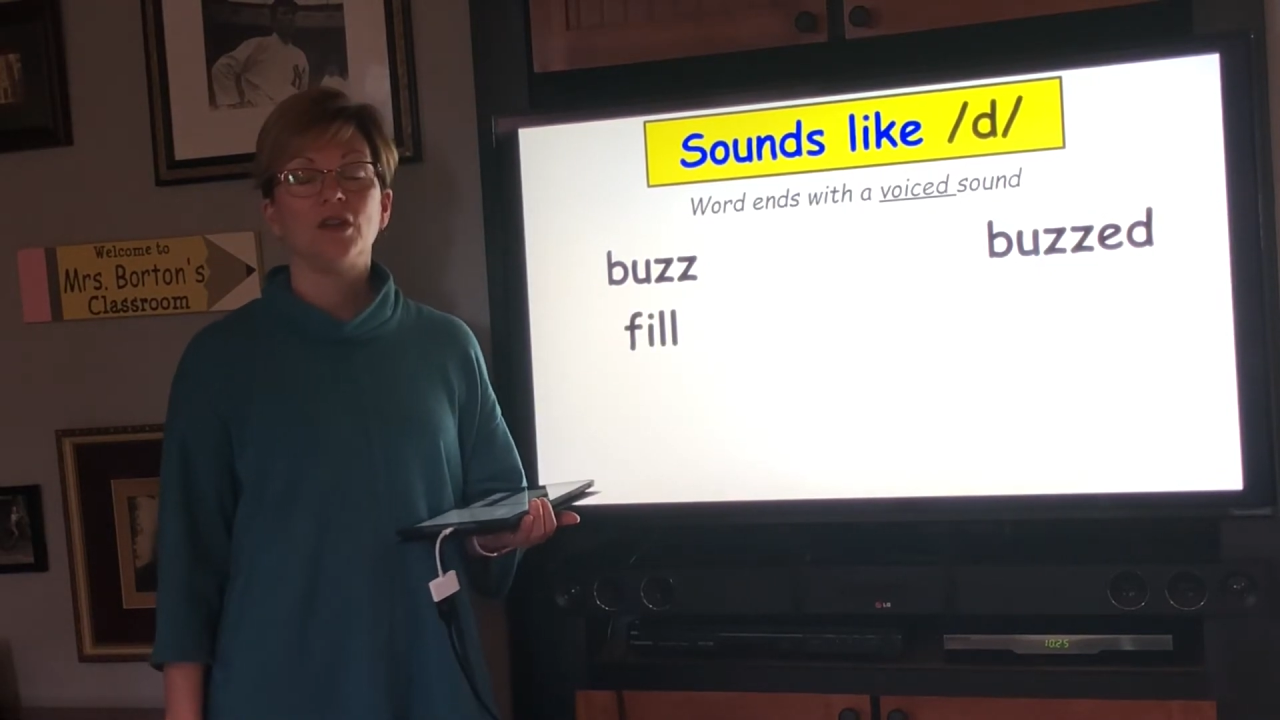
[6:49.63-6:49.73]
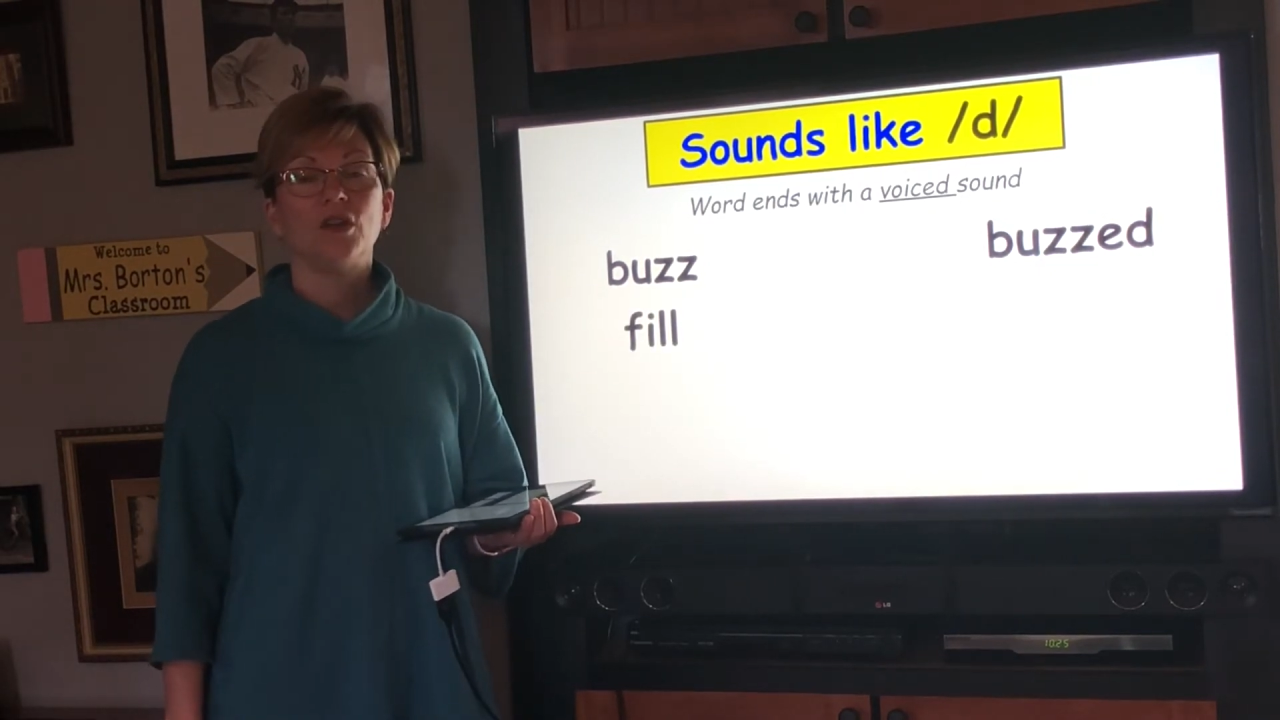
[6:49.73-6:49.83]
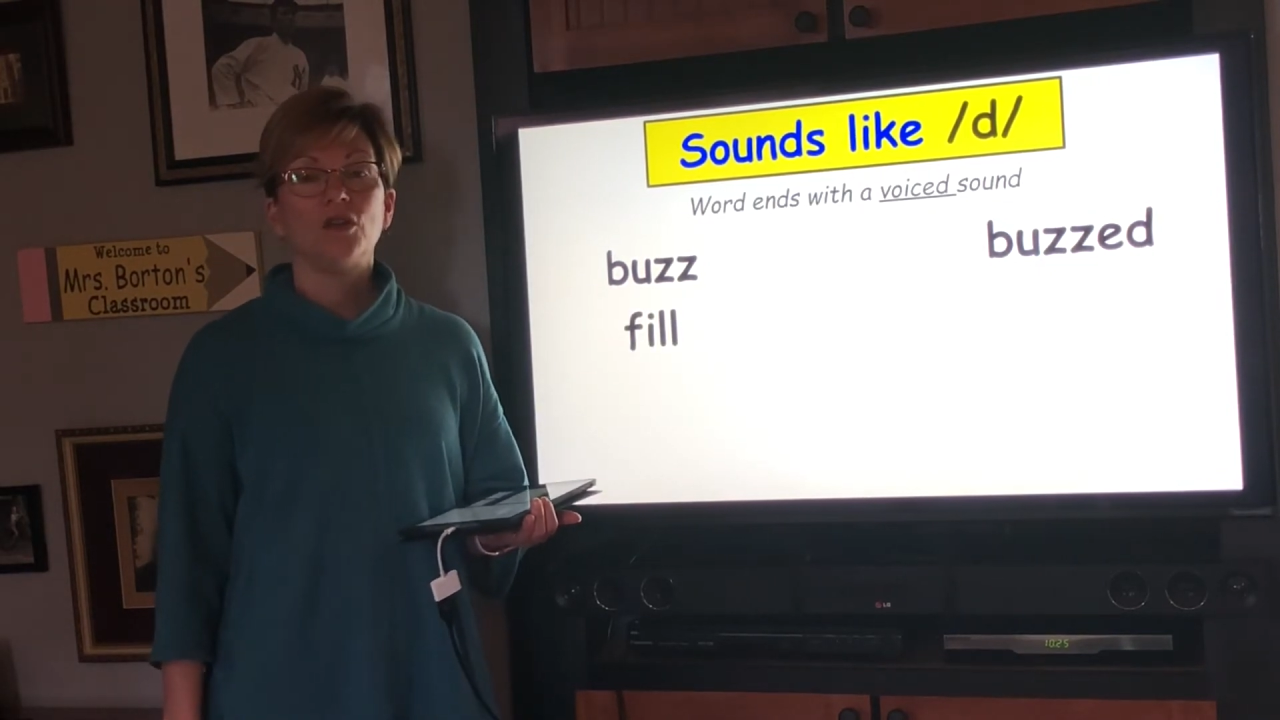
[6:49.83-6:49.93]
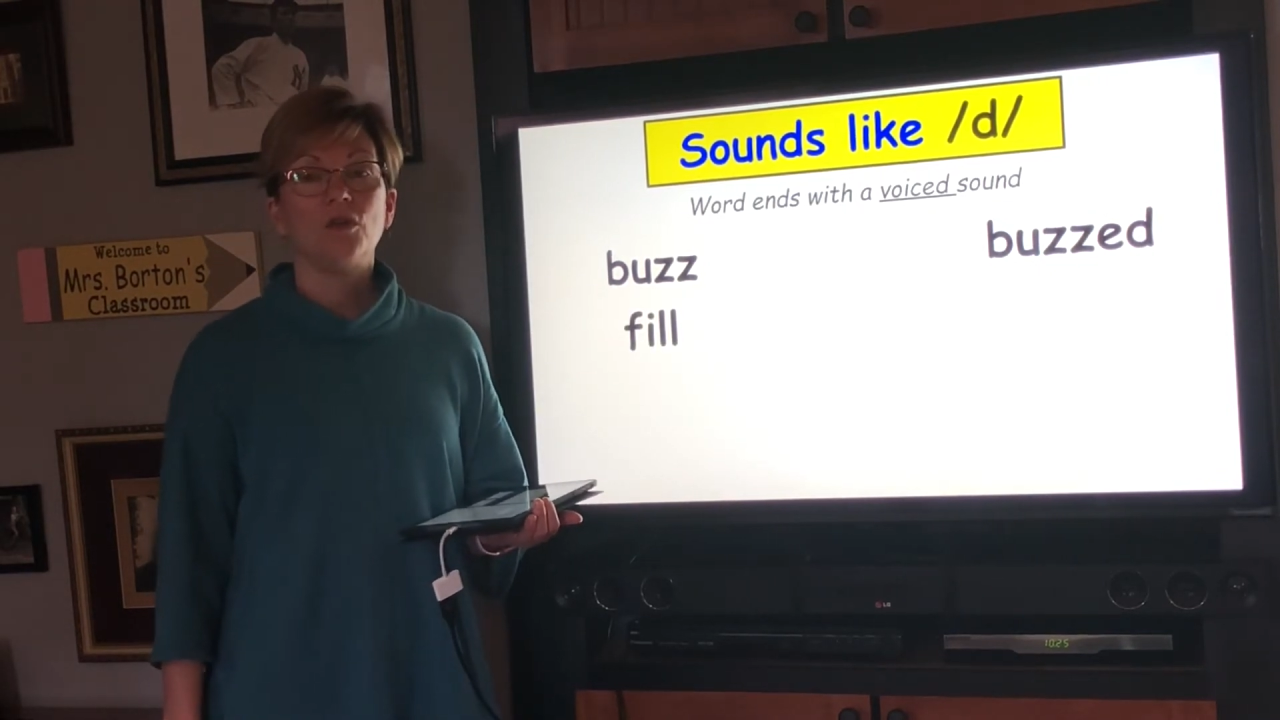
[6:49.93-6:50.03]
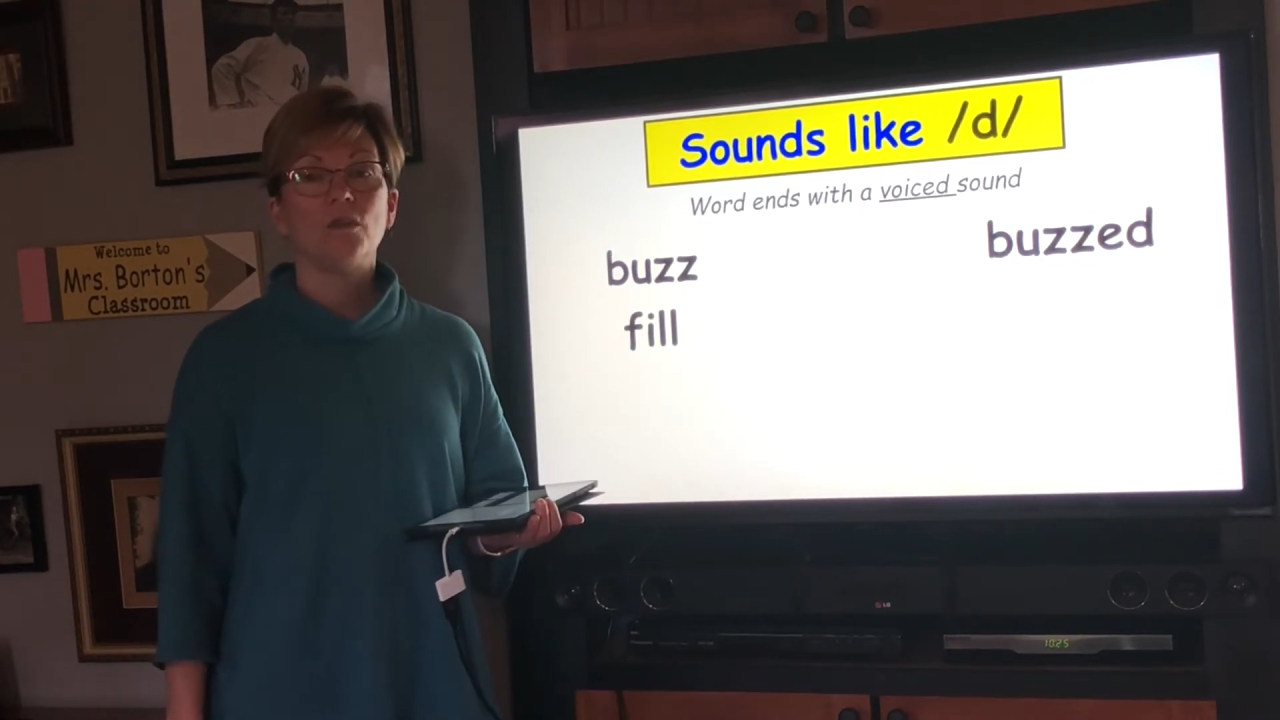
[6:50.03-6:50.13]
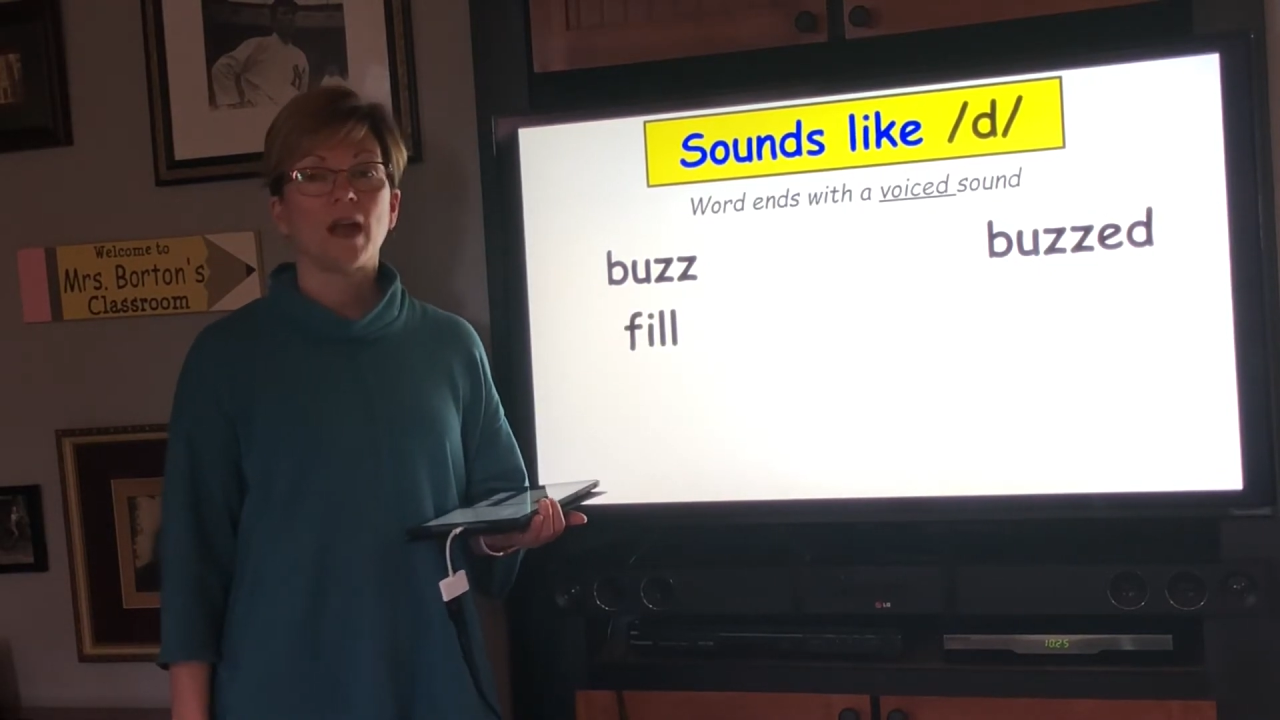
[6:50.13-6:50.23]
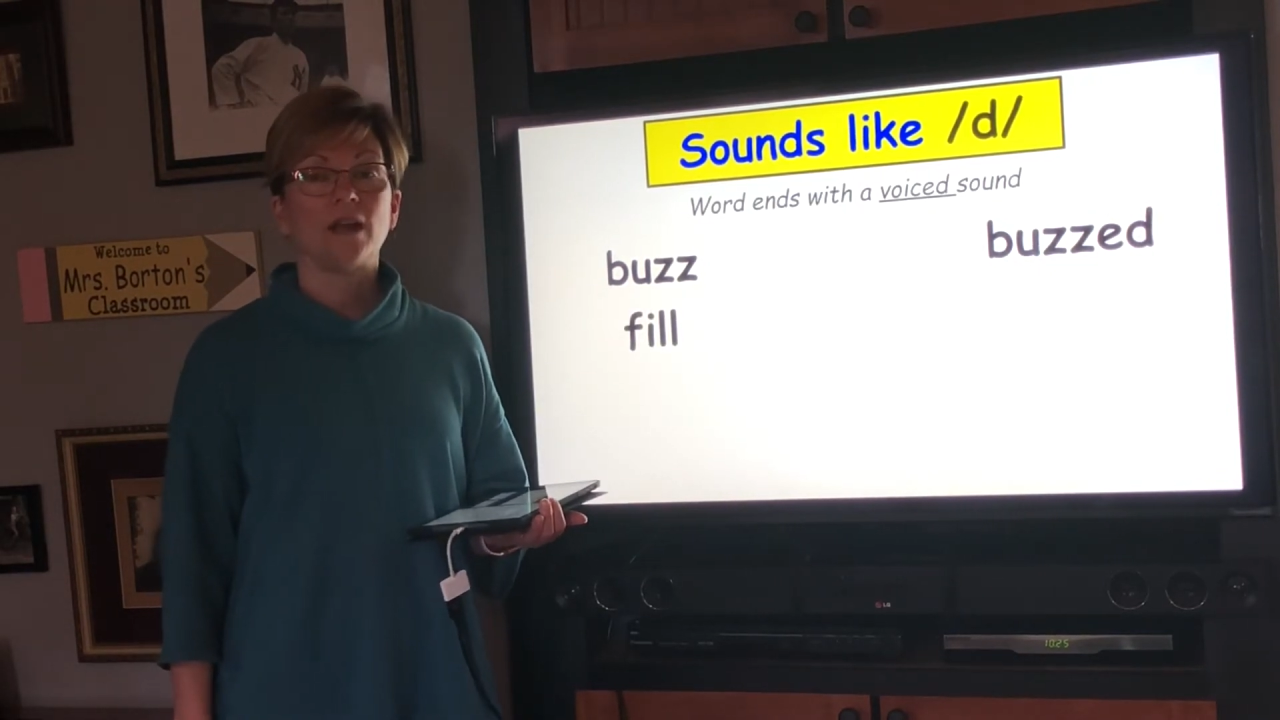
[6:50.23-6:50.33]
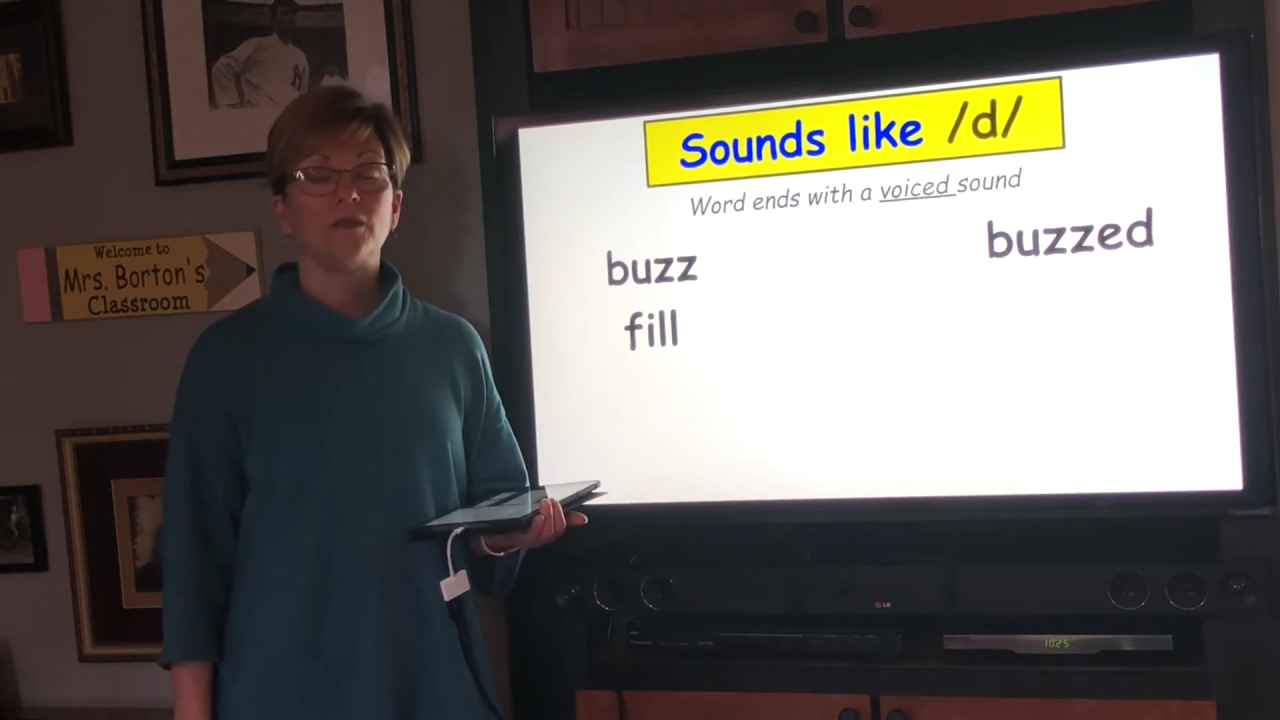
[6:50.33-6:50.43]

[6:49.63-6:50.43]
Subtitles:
You might